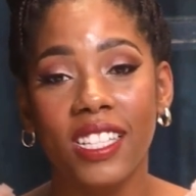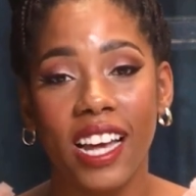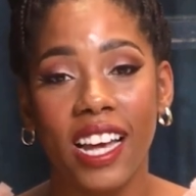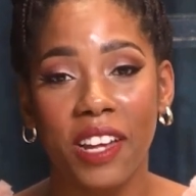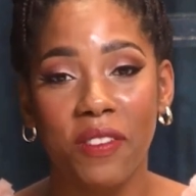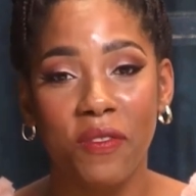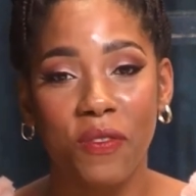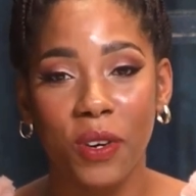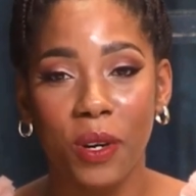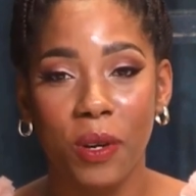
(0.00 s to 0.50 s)

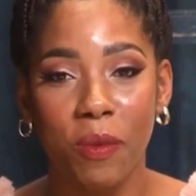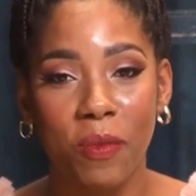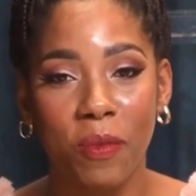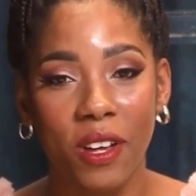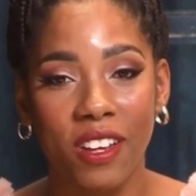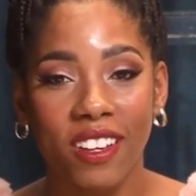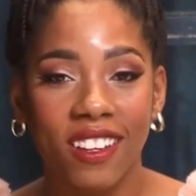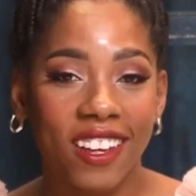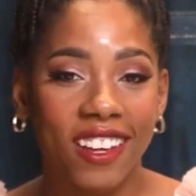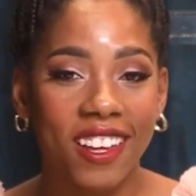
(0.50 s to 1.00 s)
aside
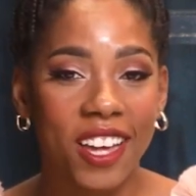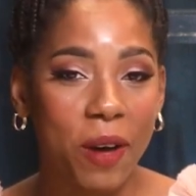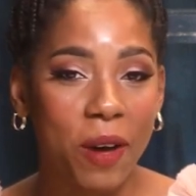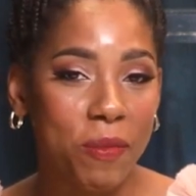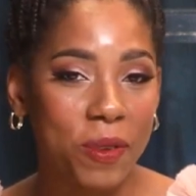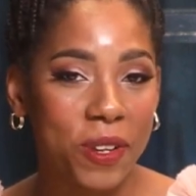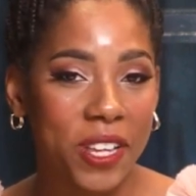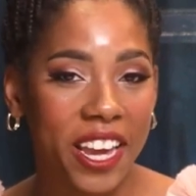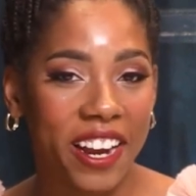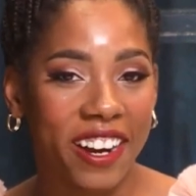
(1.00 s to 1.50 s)
from a
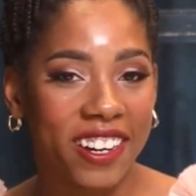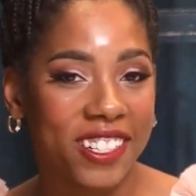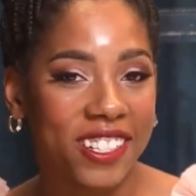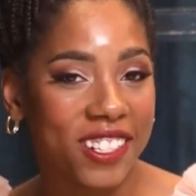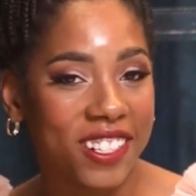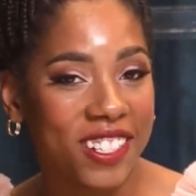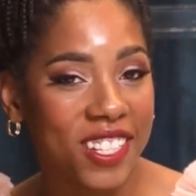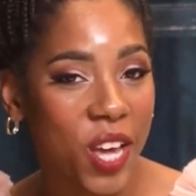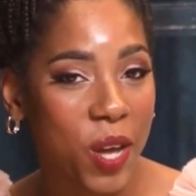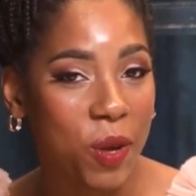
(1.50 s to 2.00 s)
couple
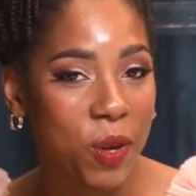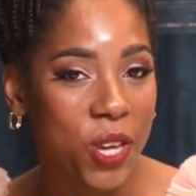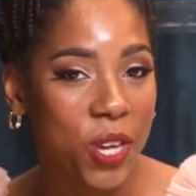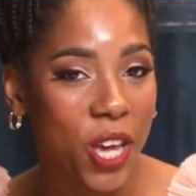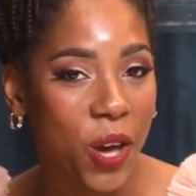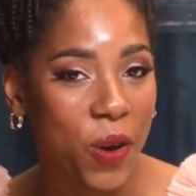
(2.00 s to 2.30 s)
characters like